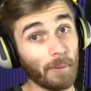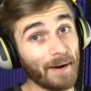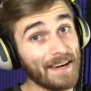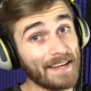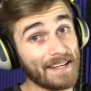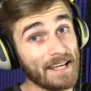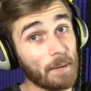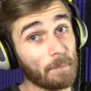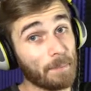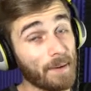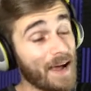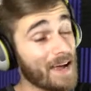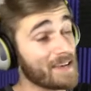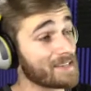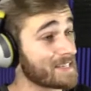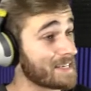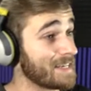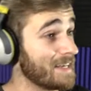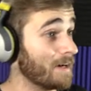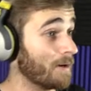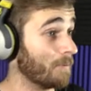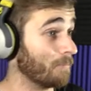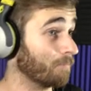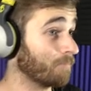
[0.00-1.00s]
way to get past
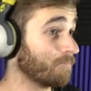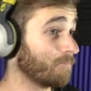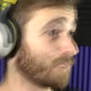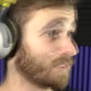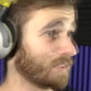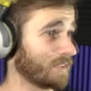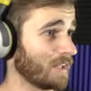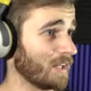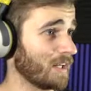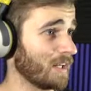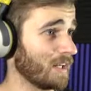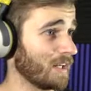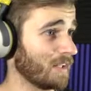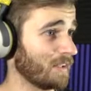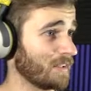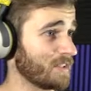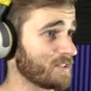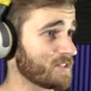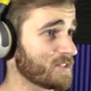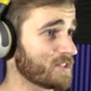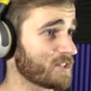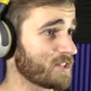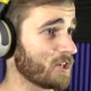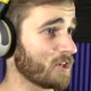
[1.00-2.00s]
him. Uh,
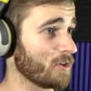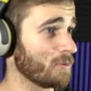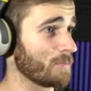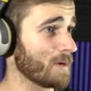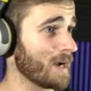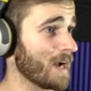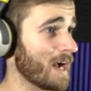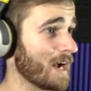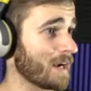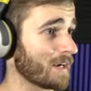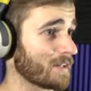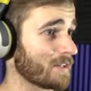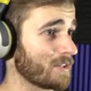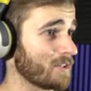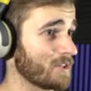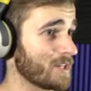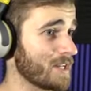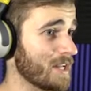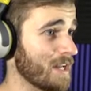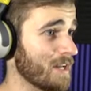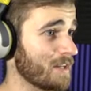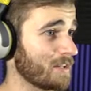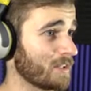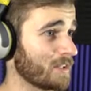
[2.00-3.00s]
let's go back. You
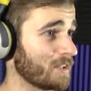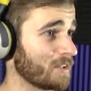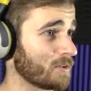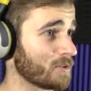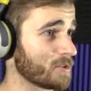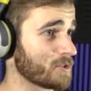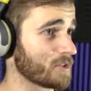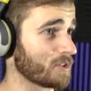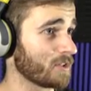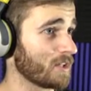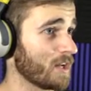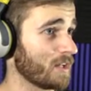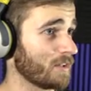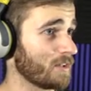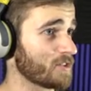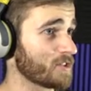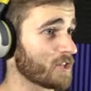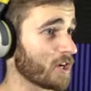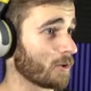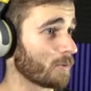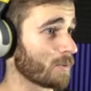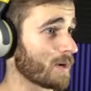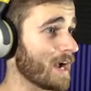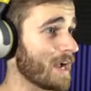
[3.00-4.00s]
can't. The doors are locked. Let's
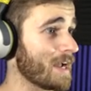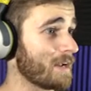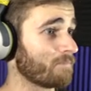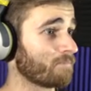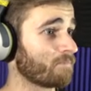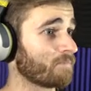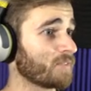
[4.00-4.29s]
go right.